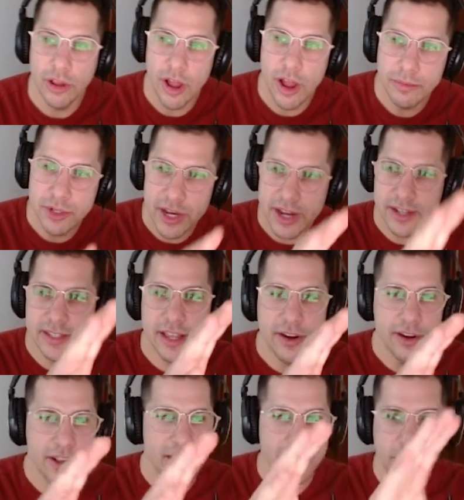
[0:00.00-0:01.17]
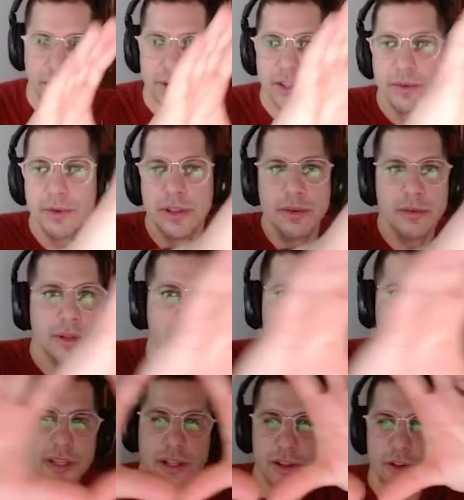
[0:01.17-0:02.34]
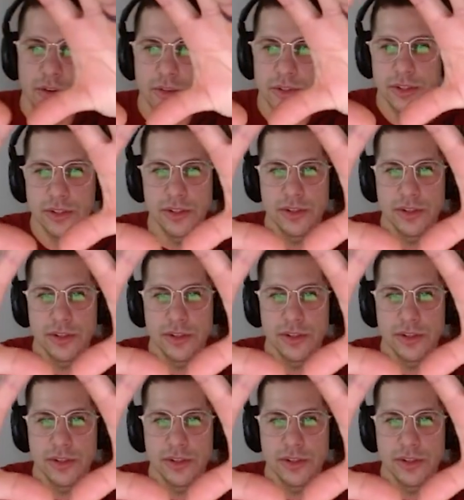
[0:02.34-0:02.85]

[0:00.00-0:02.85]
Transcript: objects that are like really really really really close